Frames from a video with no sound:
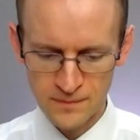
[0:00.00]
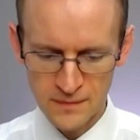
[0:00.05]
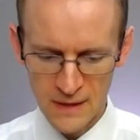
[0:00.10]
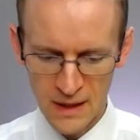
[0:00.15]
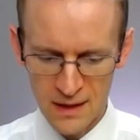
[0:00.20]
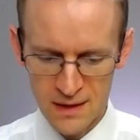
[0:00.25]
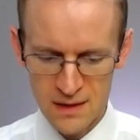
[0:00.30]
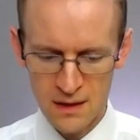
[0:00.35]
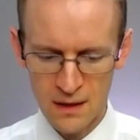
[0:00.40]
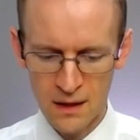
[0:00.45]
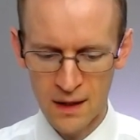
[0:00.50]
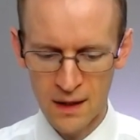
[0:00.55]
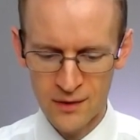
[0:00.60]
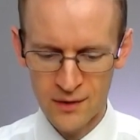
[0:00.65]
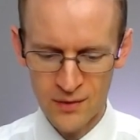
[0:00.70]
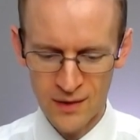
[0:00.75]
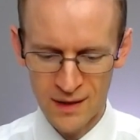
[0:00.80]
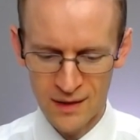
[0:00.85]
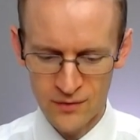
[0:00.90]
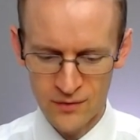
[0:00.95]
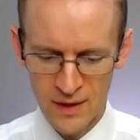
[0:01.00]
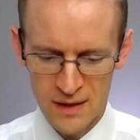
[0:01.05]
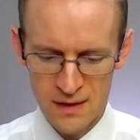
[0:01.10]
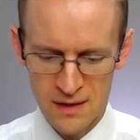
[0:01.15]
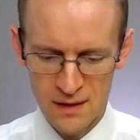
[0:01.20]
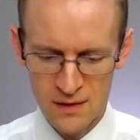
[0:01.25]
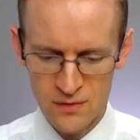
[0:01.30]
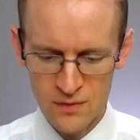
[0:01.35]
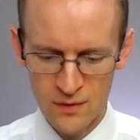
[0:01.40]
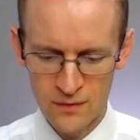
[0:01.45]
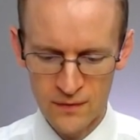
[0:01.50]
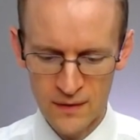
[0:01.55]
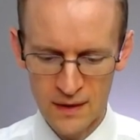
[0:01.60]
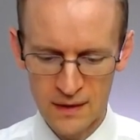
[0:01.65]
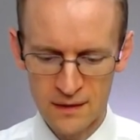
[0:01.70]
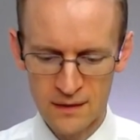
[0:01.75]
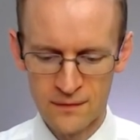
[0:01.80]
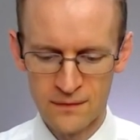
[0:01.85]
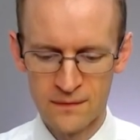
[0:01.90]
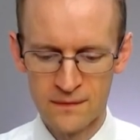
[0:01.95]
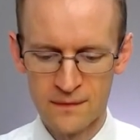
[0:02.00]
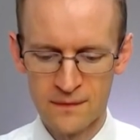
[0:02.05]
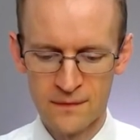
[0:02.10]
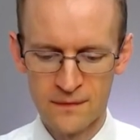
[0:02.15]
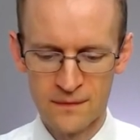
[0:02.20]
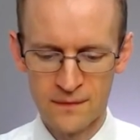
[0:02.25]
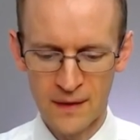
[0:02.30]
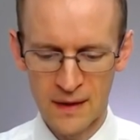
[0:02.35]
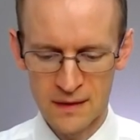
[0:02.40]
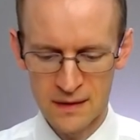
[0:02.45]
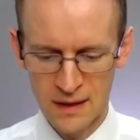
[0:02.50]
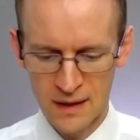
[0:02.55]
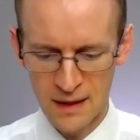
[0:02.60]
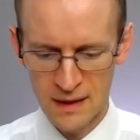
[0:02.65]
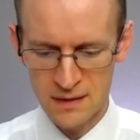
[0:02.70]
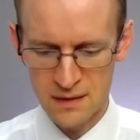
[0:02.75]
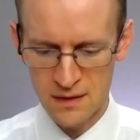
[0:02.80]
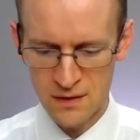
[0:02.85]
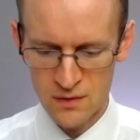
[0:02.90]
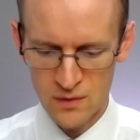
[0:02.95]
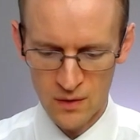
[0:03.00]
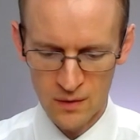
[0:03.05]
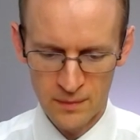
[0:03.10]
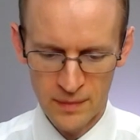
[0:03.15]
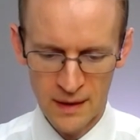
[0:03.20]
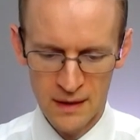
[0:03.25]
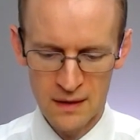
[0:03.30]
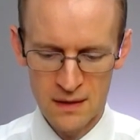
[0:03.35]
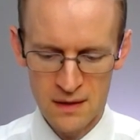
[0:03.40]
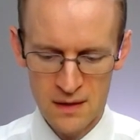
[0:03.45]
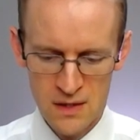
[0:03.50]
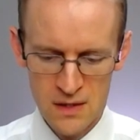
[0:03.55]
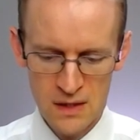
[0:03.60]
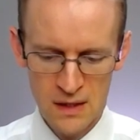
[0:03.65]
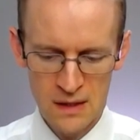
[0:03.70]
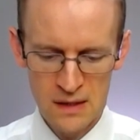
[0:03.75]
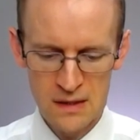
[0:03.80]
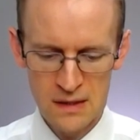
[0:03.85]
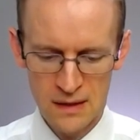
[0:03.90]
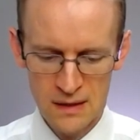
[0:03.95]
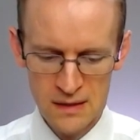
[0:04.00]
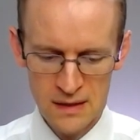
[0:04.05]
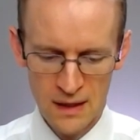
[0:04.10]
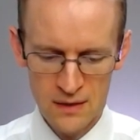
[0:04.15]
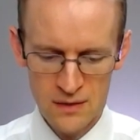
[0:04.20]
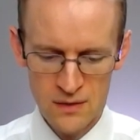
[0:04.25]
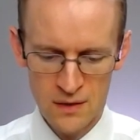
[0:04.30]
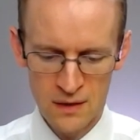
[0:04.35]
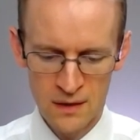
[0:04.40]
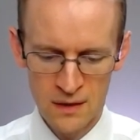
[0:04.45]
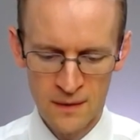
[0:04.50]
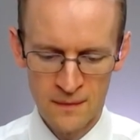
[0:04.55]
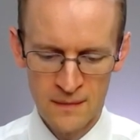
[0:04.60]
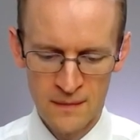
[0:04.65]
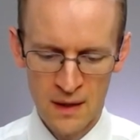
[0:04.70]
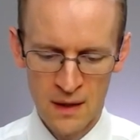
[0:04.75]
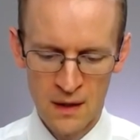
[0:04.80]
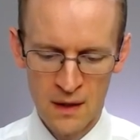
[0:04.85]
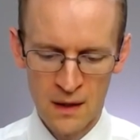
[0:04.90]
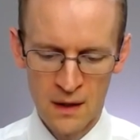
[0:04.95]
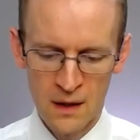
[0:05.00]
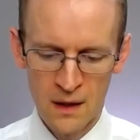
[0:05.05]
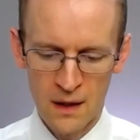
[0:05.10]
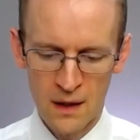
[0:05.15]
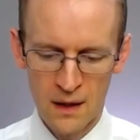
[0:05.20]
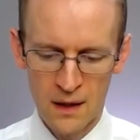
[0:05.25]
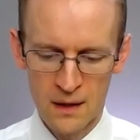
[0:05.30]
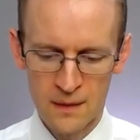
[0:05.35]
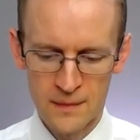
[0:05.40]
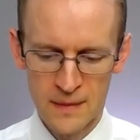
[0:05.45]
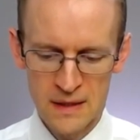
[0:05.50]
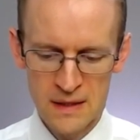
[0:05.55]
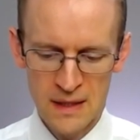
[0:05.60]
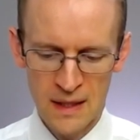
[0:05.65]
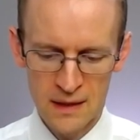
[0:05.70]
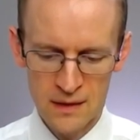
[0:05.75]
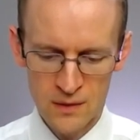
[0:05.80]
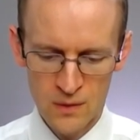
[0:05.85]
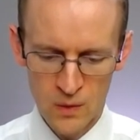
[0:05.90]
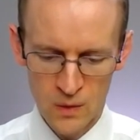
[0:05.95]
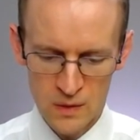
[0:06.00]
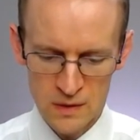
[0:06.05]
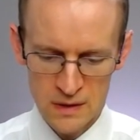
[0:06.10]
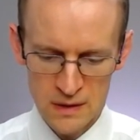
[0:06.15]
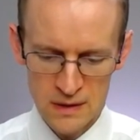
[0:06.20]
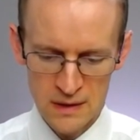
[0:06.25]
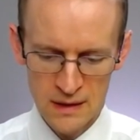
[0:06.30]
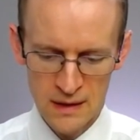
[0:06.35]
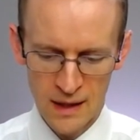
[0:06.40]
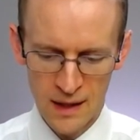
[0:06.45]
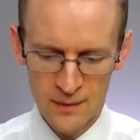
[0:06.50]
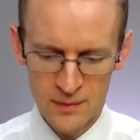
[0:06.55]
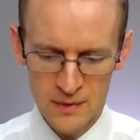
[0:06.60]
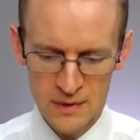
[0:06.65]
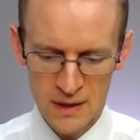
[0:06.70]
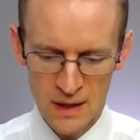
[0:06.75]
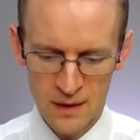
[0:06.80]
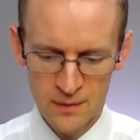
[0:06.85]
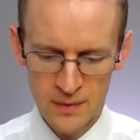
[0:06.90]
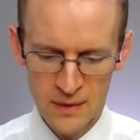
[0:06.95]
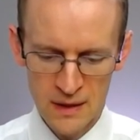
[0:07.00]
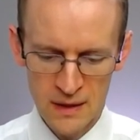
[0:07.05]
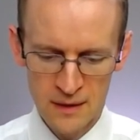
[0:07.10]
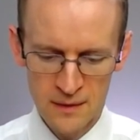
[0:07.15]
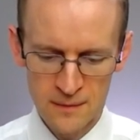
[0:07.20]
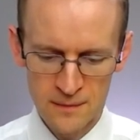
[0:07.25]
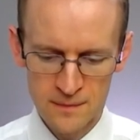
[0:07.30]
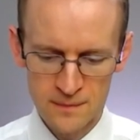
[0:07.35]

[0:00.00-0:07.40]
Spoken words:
Its high credit ratings reflect the fact that it has a strong balance sheet, etc. It's headquartered in Abu Dhabi.